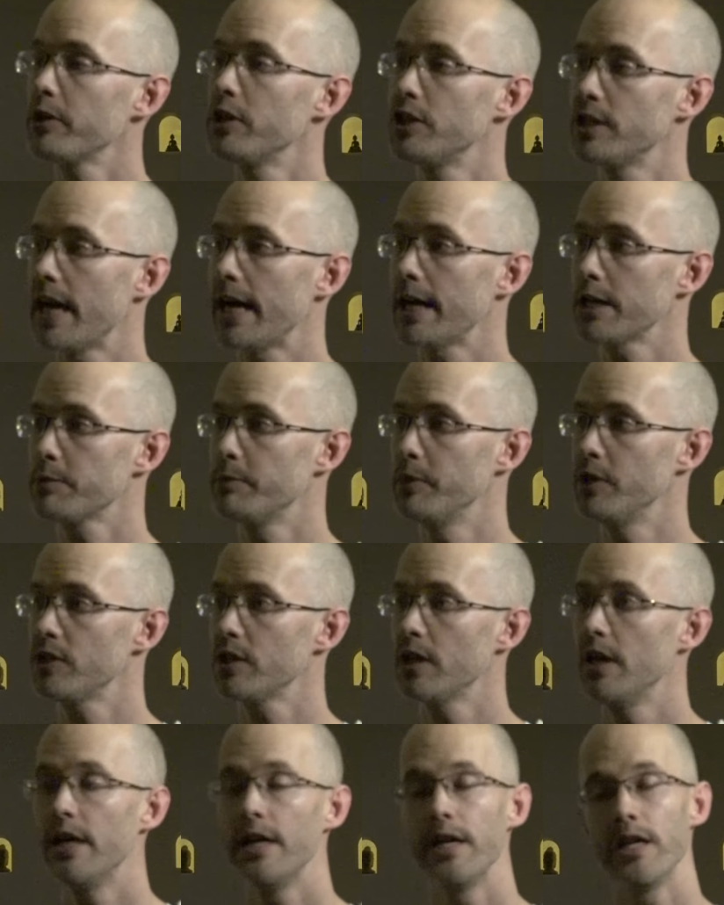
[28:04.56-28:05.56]

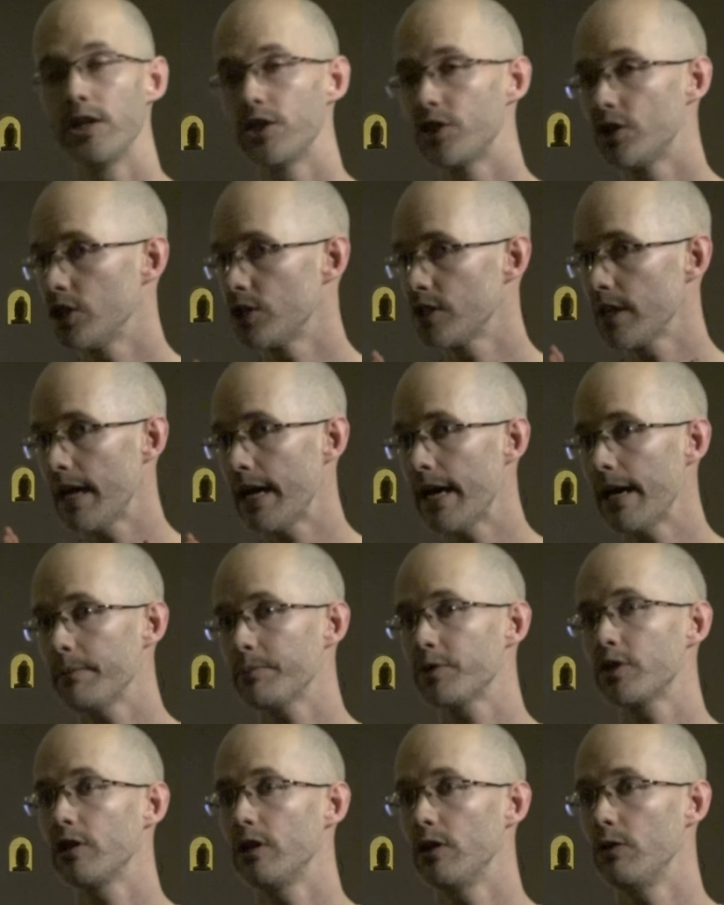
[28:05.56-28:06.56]
attachment, is just
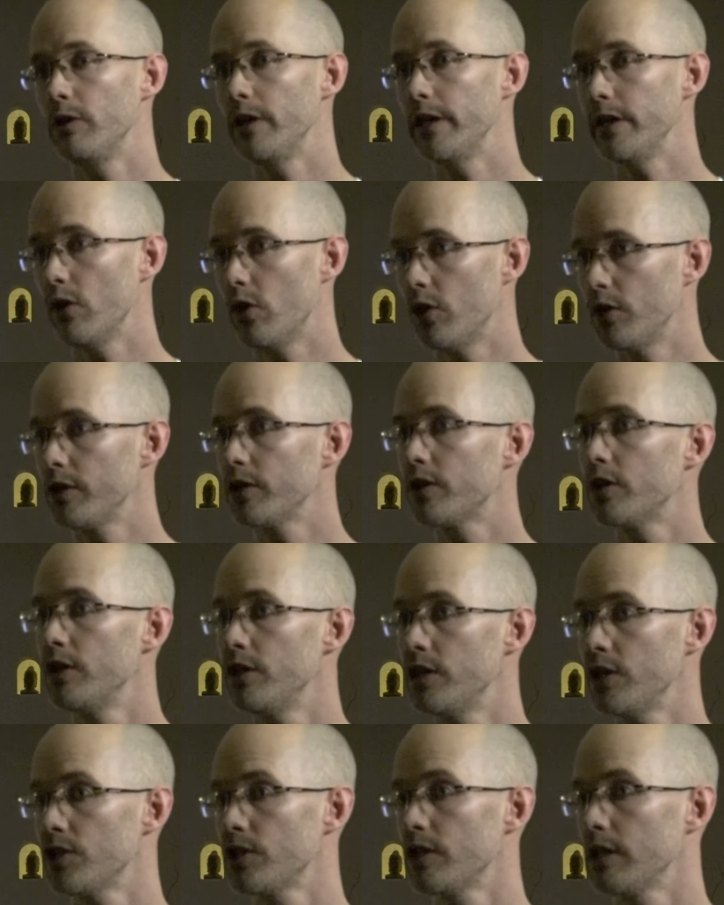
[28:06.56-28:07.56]
absolutely
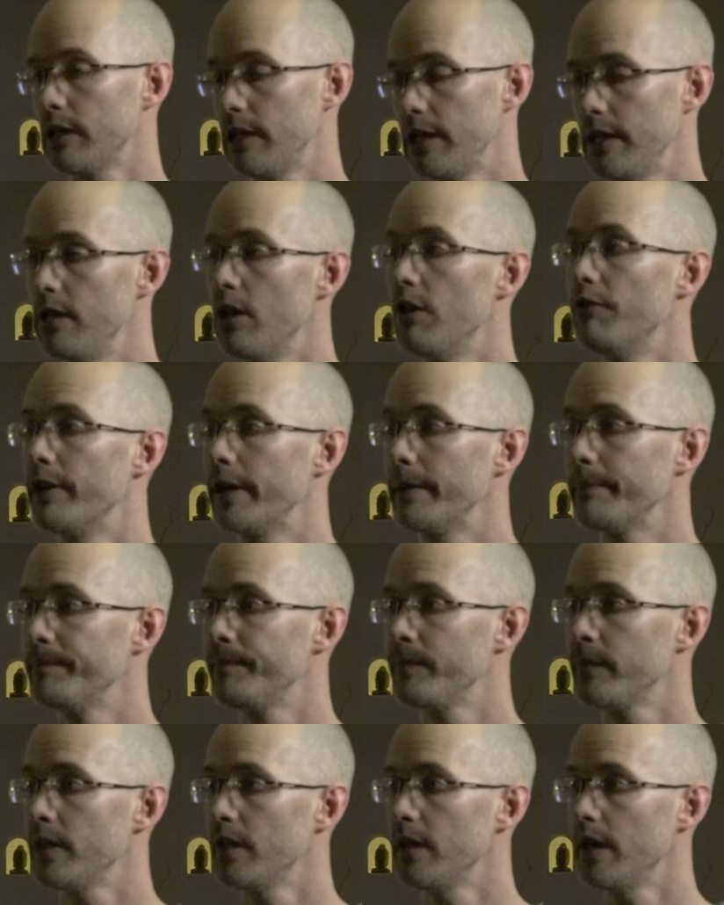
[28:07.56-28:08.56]
unconditionally loving.
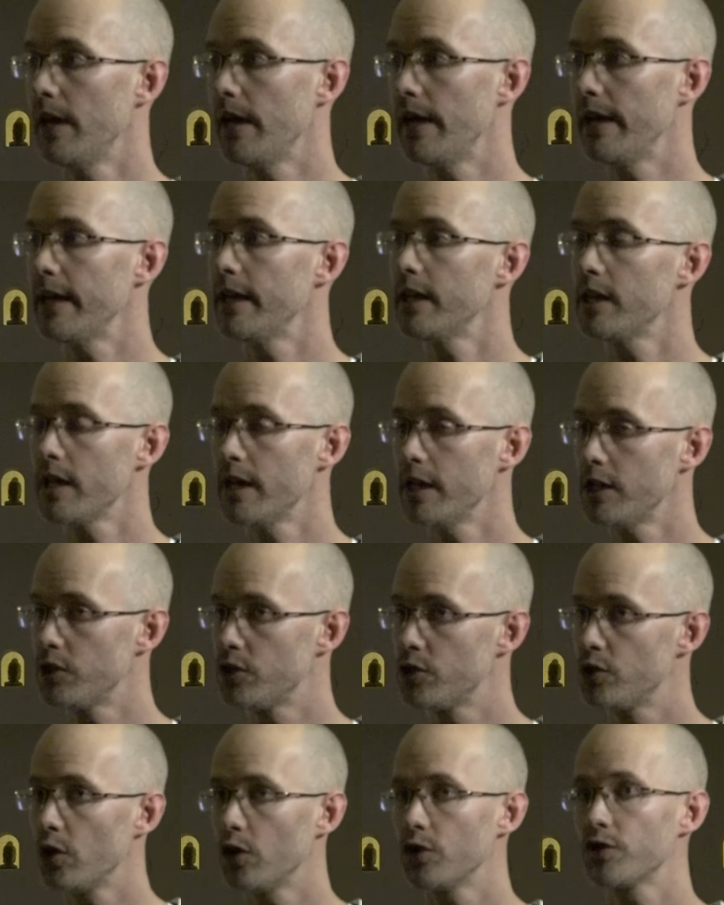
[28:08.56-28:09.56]
Uh, it,
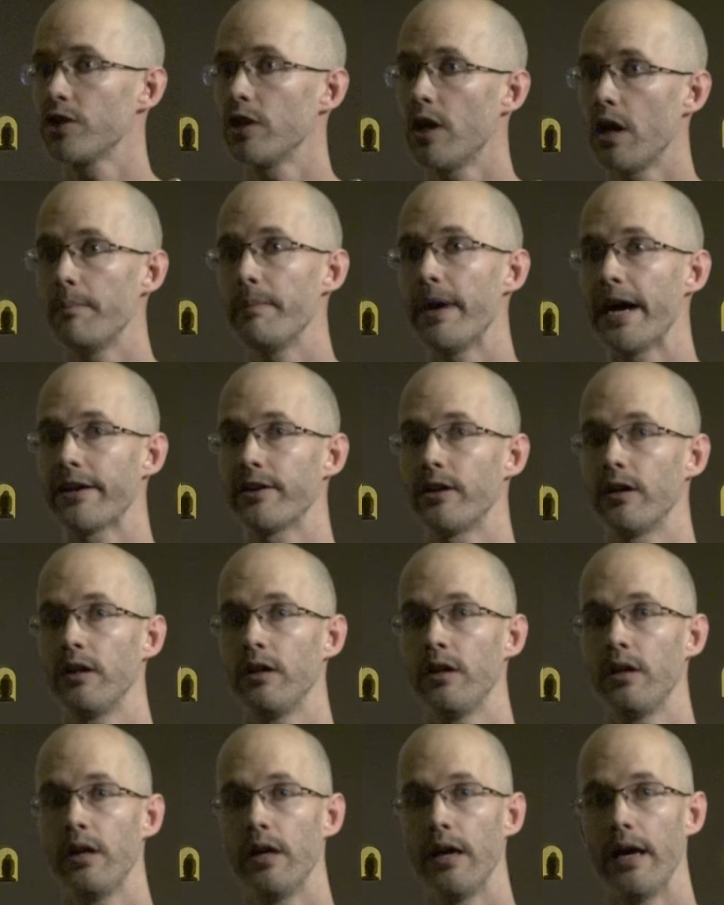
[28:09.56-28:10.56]
it does not matter
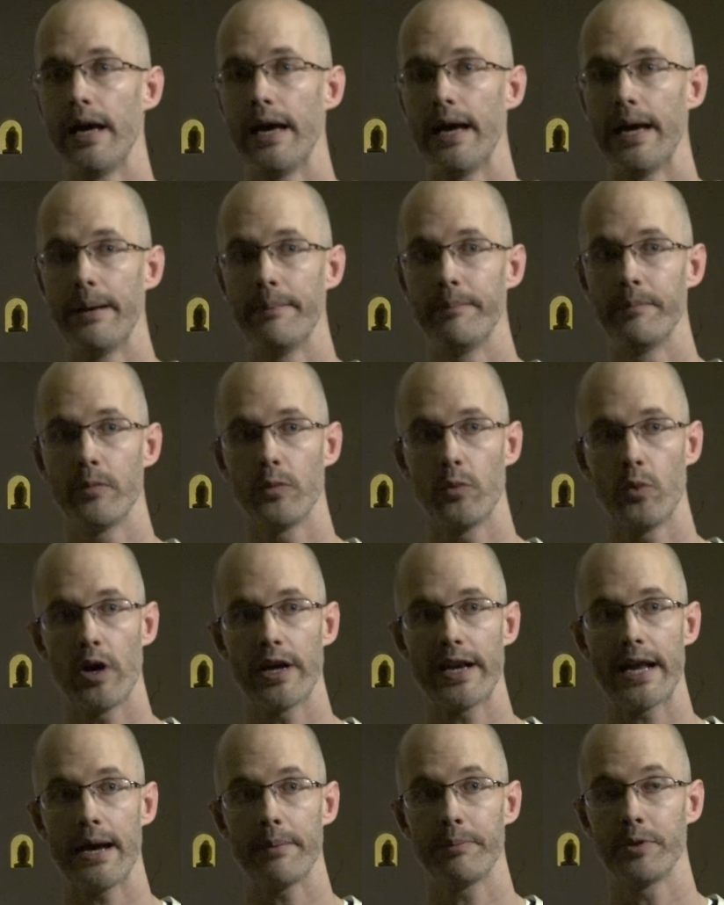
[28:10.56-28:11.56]
um,
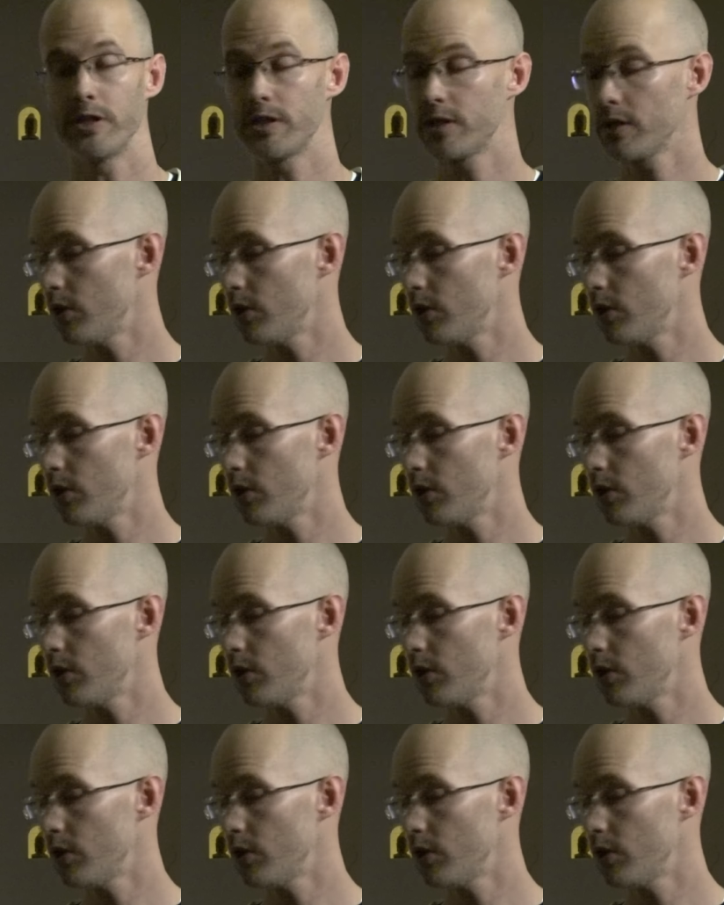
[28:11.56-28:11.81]
what happens.